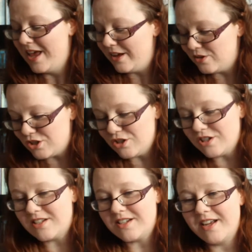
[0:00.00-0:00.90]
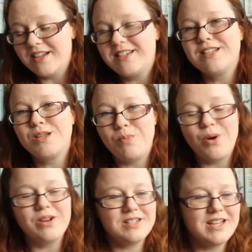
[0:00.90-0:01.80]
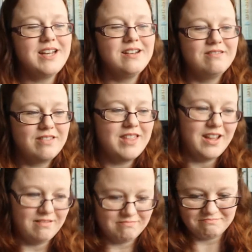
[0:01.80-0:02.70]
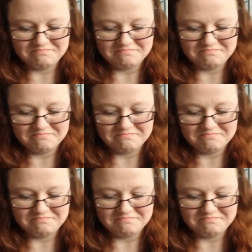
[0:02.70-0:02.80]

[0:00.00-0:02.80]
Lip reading: It was just a disappointing thing.